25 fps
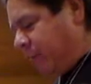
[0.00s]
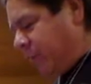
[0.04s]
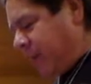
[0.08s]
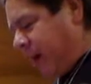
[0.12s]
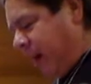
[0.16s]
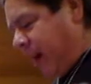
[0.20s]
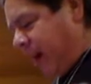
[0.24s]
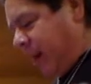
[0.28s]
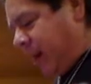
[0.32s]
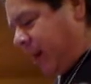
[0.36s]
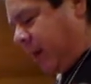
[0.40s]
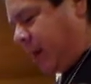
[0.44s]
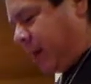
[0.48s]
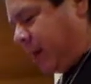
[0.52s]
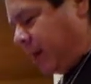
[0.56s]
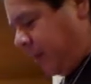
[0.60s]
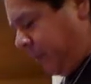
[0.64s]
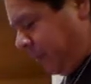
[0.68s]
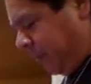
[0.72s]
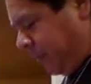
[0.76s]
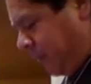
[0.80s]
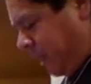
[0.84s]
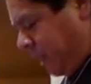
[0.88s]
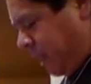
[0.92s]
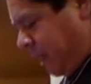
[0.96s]
got here
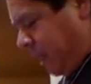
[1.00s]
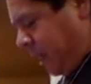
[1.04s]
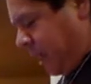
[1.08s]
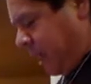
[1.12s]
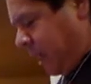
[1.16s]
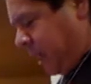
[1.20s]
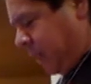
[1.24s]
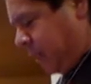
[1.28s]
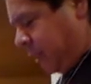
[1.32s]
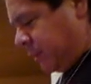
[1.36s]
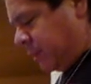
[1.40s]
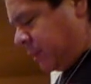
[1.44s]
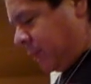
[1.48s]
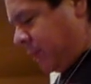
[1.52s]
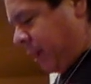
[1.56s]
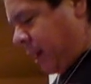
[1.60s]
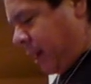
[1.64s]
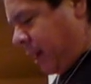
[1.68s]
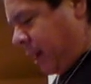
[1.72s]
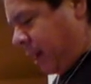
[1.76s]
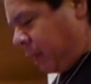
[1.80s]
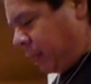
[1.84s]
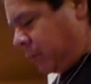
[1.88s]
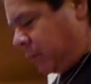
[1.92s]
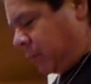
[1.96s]
is
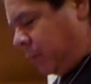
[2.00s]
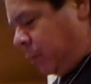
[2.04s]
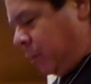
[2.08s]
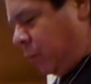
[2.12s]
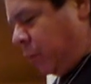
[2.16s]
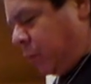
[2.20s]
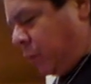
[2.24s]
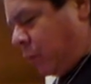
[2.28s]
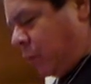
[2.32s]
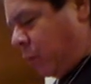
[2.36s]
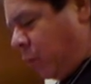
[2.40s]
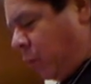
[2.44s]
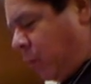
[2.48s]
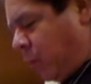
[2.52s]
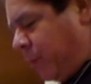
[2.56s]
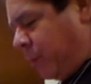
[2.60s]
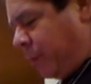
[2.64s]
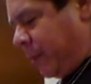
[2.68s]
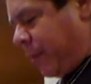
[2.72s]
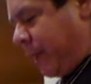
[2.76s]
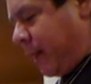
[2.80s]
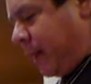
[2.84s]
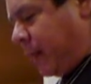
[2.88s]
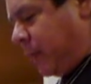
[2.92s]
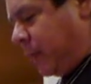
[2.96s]
about 2 1/4
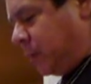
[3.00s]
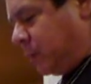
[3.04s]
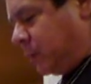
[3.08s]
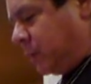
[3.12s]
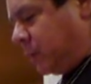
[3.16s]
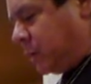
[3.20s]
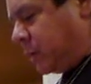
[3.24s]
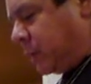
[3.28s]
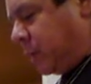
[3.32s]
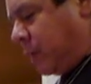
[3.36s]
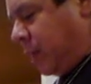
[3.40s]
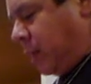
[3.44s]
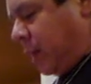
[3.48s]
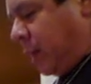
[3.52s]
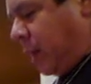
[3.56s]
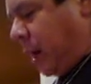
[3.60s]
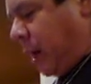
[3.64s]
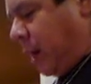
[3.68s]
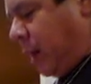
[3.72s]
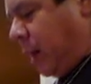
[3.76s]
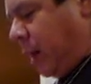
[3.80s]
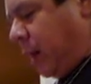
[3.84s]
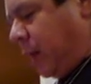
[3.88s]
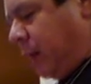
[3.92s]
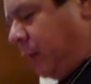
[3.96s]
pounds
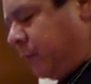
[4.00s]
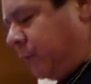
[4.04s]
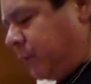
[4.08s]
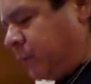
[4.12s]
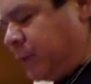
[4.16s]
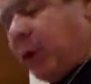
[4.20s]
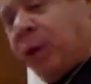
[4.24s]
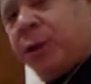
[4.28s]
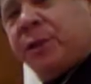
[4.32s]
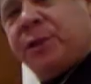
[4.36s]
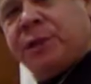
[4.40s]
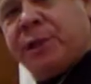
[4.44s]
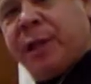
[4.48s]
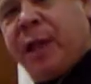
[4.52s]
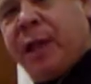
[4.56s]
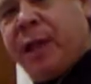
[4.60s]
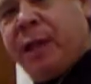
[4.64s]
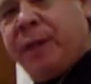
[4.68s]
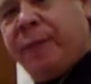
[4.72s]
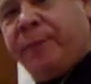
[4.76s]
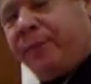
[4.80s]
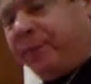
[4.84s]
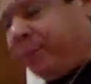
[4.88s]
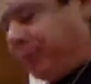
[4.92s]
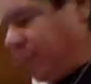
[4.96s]
of skirt steak,
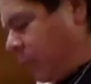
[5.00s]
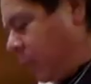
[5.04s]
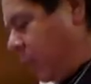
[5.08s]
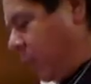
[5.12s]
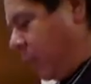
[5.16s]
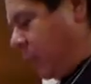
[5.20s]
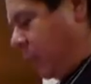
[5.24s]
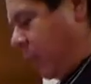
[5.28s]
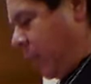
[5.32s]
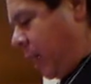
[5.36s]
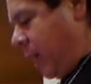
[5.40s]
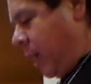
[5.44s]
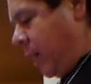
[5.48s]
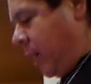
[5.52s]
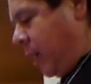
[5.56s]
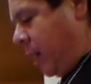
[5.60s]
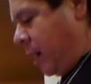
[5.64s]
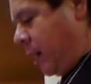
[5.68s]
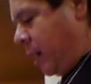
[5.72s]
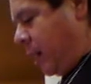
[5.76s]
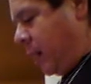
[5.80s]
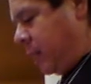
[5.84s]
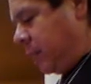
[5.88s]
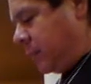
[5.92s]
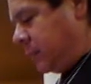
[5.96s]

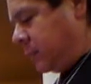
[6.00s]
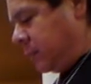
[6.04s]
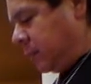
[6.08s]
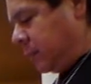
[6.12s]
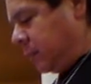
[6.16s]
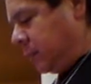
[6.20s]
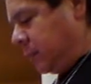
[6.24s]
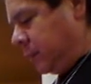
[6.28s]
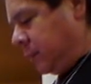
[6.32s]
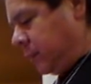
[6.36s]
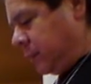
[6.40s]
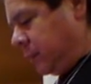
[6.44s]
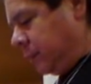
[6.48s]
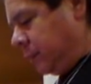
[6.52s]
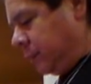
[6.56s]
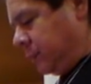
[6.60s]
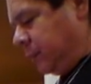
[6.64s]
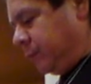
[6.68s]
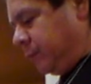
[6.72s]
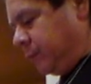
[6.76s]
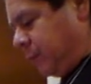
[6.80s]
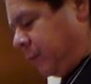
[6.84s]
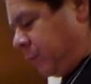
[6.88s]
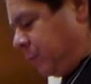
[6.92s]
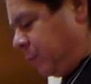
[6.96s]
and
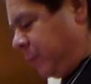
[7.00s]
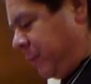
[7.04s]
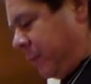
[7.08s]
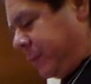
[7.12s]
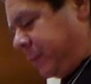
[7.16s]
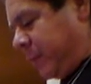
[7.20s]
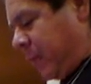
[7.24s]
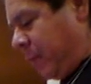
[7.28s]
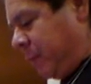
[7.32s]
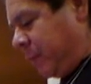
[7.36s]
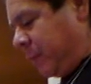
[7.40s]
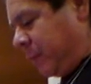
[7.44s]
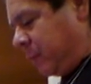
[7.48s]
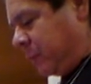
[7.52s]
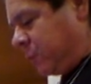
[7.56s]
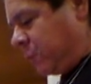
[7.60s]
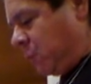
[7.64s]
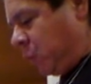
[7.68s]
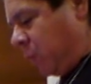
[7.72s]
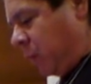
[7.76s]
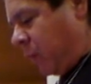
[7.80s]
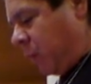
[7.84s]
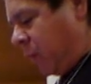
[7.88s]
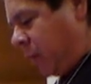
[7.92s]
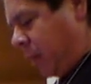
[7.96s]
just picked it up at the
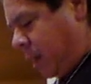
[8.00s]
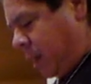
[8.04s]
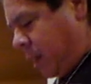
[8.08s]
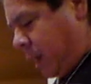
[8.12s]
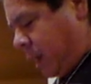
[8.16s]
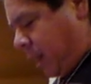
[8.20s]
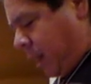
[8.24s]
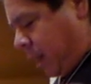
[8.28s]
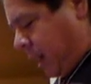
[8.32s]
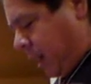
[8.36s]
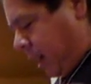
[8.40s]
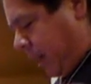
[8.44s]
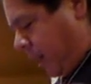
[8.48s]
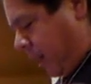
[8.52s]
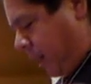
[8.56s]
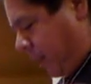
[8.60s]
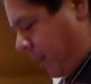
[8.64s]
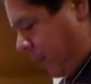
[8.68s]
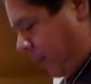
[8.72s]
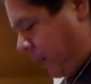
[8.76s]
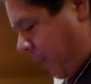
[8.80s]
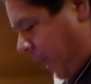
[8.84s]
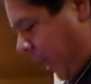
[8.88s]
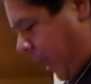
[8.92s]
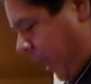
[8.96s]
store.
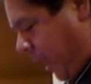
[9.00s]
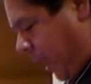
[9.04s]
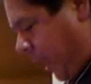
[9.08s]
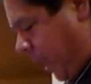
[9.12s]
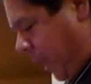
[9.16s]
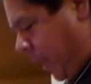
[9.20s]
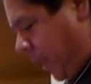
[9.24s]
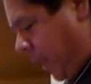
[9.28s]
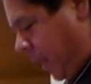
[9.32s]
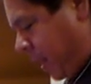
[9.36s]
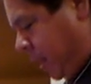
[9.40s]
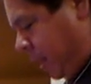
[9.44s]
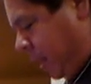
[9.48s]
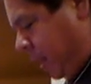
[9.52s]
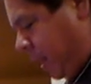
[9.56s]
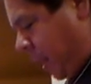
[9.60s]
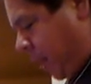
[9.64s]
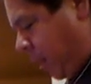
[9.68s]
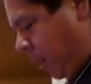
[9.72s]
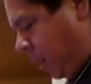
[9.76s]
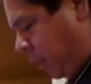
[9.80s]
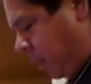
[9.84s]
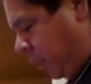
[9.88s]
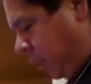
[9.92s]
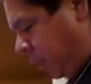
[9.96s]

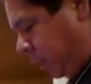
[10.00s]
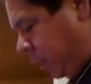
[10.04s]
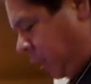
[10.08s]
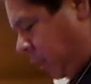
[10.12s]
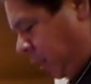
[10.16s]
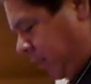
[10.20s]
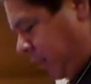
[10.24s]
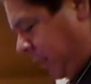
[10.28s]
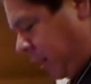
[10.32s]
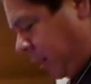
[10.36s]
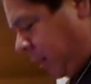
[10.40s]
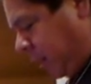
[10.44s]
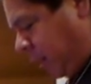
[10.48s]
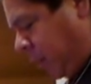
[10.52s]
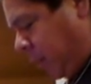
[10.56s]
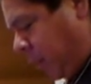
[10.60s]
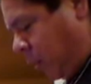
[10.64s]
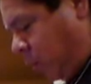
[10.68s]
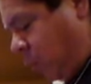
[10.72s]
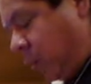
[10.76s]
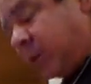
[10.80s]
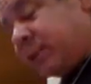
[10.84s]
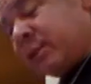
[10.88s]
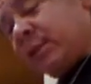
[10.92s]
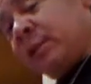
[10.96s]
They're a little bit thick,
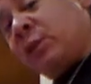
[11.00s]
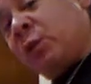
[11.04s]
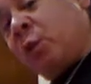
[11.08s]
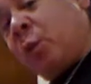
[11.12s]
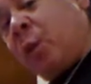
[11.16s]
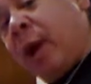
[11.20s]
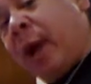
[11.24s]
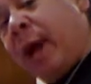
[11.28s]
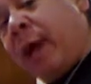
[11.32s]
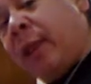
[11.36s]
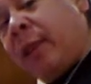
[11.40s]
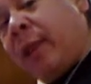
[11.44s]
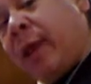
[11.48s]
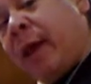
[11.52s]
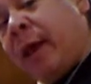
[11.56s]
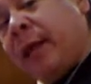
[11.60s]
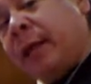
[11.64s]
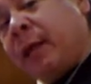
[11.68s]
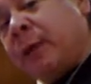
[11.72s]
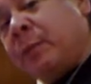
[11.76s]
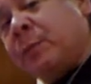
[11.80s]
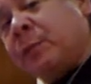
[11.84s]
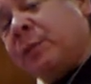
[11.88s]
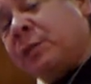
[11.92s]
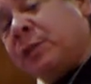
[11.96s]
which is the way I like
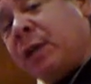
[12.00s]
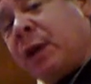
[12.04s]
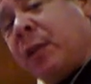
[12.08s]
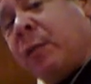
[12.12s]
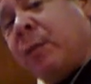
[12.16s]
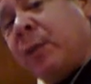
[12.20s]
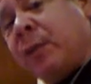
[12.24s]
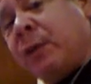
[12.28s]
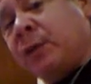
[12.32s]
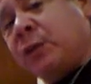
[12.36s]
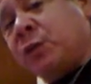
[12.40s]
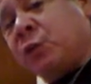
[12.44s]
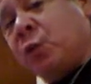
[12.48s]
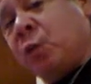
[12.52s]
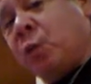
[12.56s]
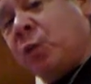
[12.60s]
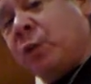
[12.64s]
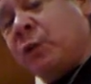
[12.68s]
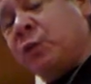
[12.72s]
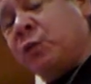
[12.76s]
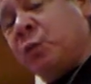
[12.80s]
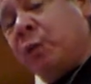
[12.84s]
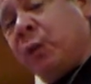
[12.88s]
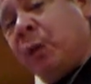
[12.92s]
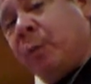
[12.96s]
them. Some of the
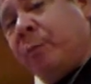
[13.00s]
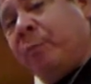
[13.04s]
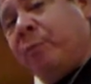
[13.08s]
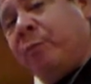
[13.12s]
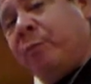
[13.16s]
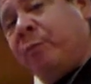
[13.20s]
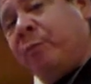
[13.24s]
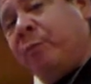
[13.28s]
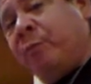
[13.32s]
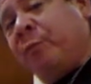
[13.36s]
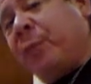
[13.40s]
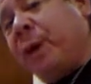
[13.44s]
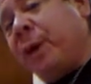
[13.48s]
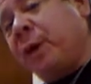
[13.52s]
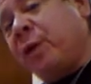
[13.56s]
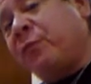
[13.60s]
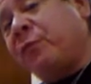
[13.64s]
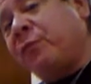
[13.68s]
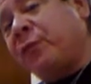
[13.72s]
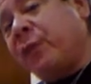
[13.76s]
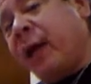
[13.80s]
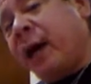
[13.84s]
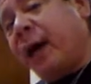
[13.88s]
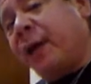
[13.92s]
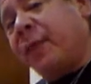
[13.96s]
stores will
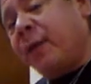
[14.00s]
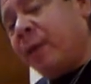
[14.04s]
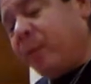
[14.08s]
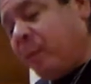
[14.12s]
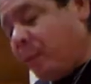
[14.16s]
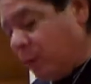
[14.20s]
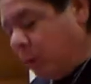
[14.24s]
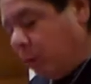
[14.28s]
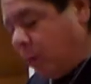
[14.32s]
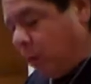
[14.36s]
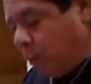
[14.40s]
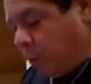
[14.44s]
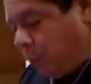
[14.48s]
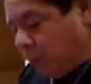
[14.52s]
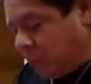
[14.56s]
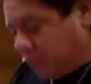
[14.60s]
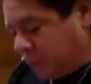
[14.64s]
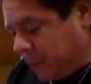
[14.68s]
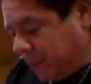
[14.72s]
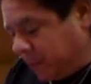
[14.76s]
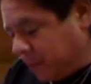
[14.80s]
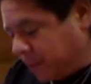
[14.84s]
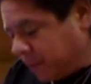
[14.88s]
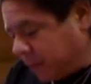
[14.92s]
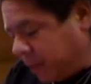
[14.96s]
butterfly them, which
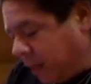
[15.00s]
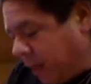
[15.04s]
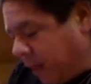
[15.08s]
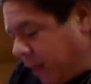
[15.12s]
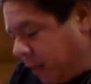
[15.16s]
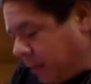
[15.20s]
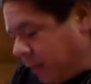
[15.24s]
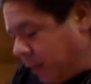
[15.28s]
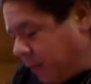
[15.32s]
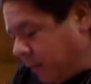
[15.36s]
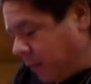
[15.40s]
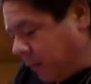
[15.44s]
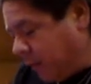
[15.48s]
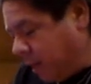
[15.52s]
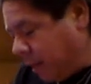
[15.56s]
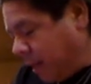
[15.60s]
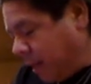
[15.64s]
means cutting them